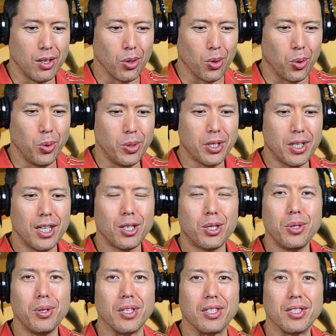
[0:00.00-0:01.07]
Who's going to
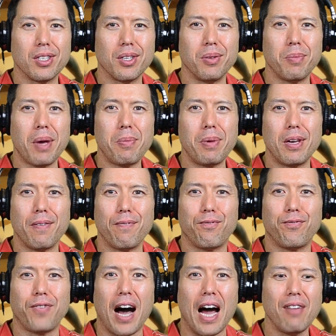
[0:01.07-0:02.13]
do these? Maybe
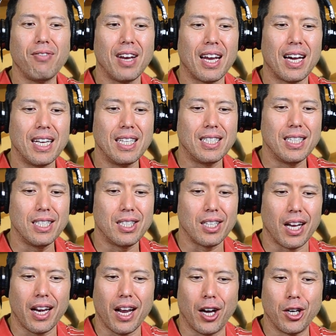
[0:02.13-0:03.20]
5 alliances
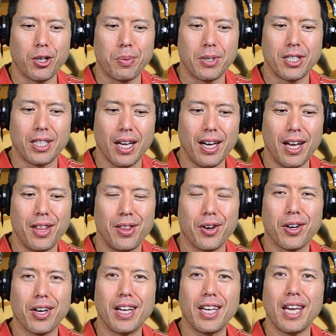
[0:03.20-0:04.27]
at 100%, and
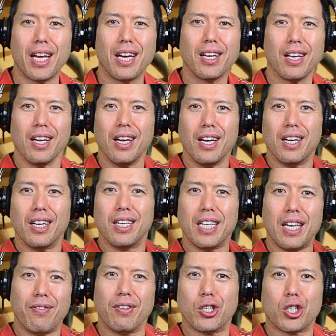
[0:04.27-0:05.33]
they're going to get
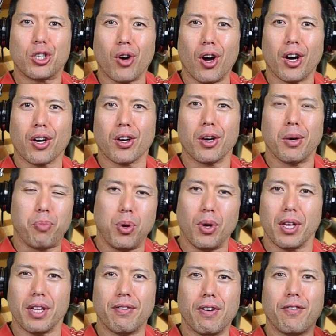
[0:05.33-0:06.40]
even stronger and
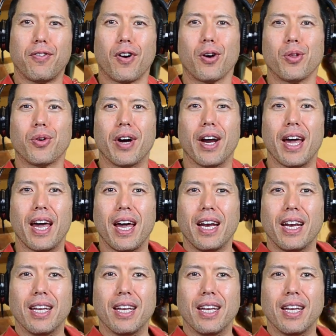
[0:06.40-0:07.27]
pull even farther ahead.